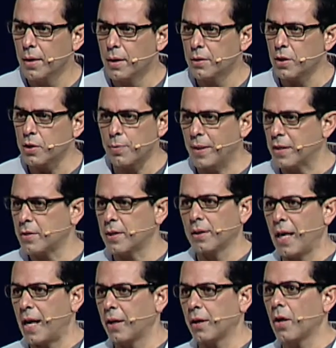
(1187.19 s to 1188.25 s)
just means to
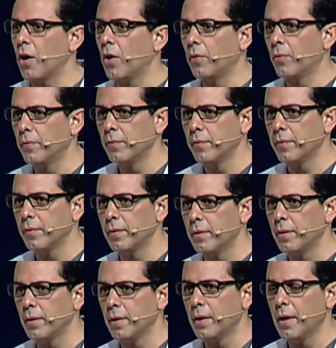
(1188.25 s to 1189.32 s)
let it go.
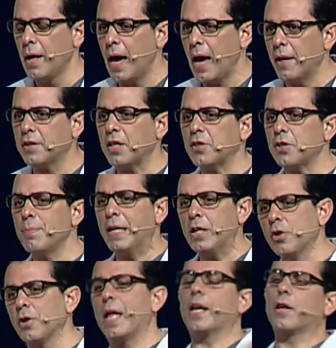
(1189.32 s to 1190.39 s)
And it doesn't mean
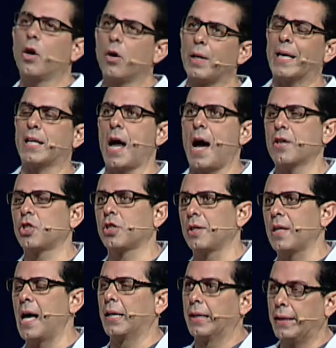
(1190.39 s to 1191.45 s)
you let it go like
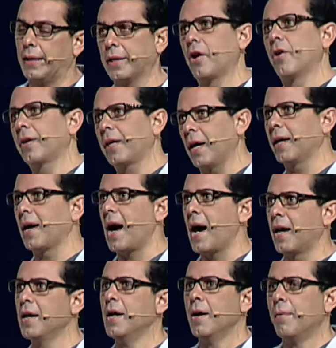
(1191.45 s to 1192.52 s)
nonchalantly, like, okay,
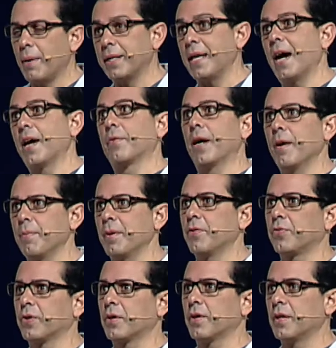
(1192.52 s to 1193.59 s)
God, my dad raped me
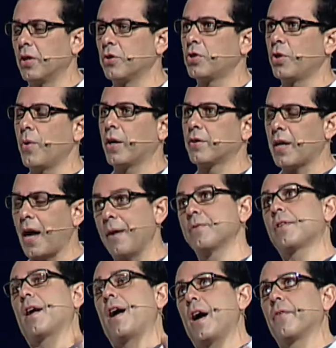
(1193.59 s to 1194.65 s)
for, you know, 200
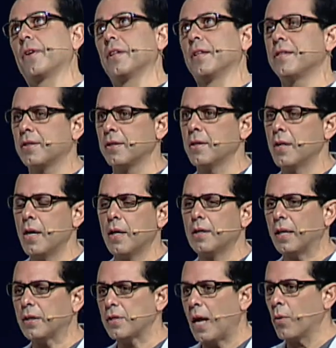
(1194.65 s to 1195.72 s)
times. I release it.
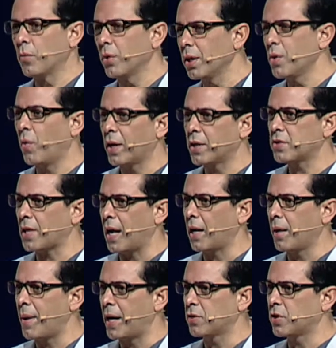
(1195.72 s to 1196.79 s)
That's not really what it's
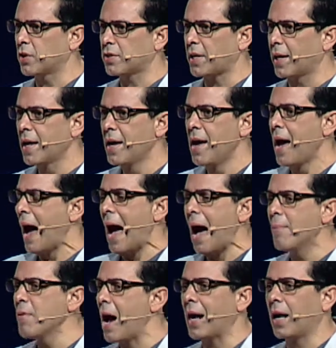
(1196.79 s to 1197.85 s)
talking about. It's just like,
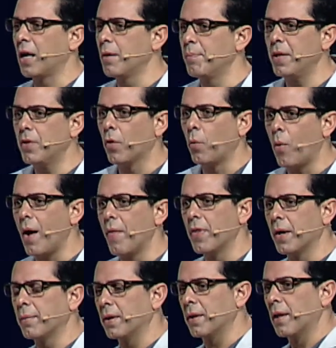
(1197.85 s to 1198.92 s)
I'm not going to be the one
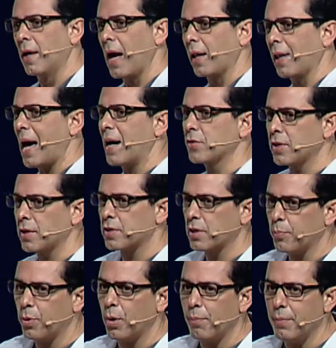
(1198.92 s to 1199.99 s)
that allows this
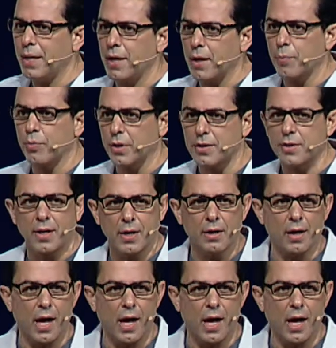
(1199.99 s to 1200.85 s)
to put me in a prison in